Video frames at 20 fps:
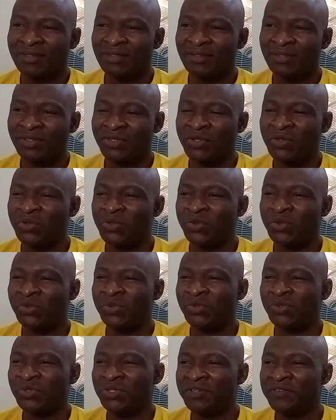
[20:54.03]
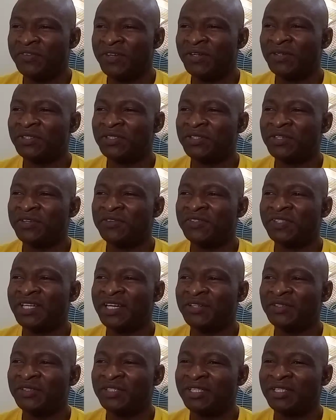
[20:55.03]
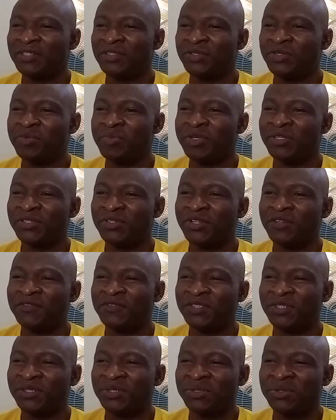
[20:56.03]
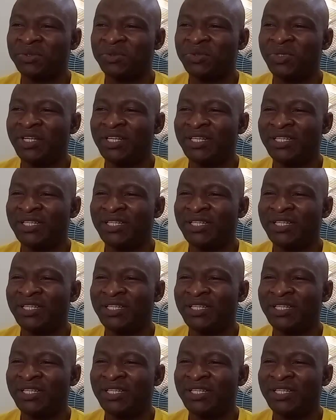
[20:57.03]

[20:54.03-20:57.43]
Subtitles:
So the velocity of sound in human soft tissue